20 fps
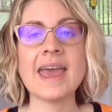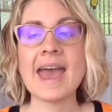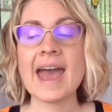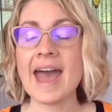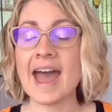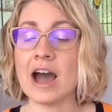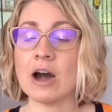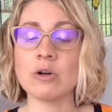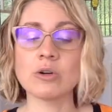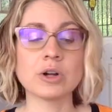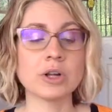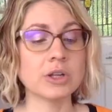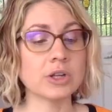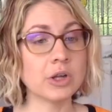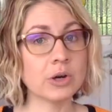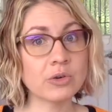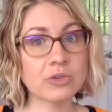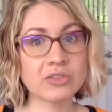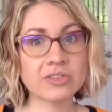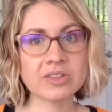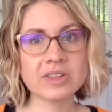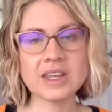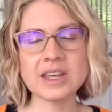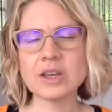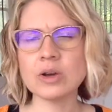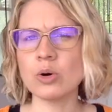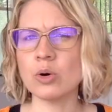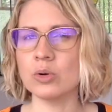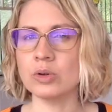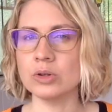How
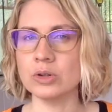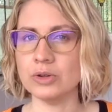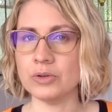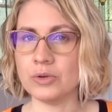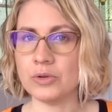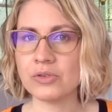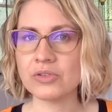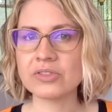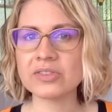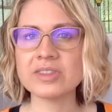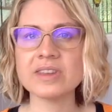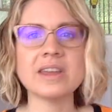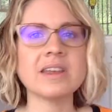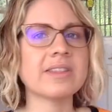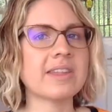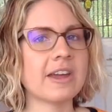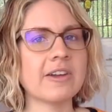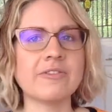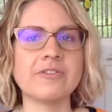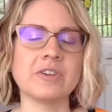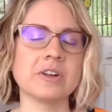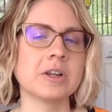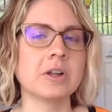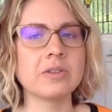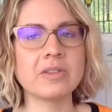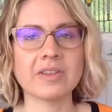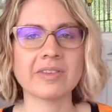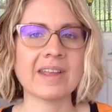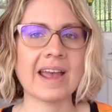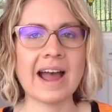closely or loosely they follow
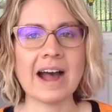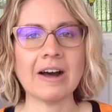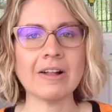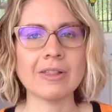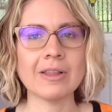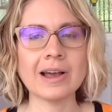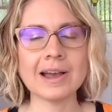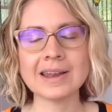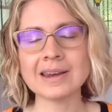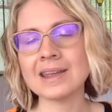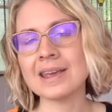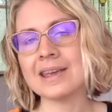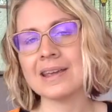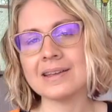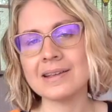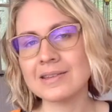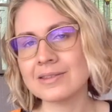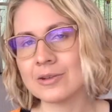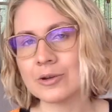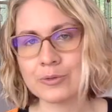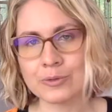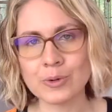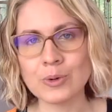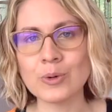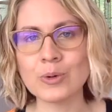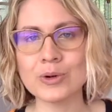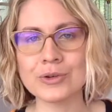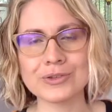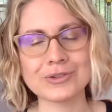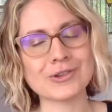this outline is, of
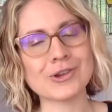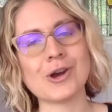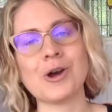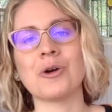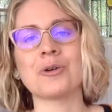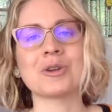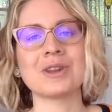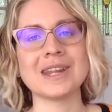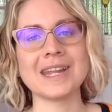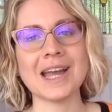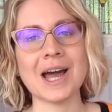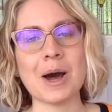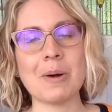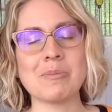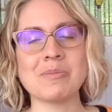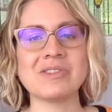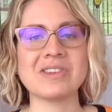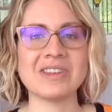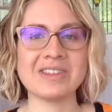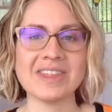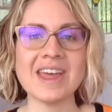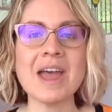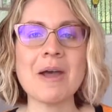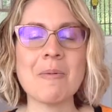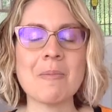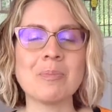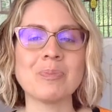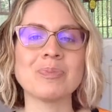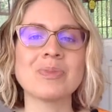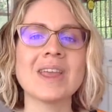course, totally up to
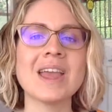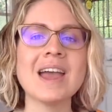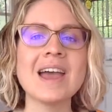them.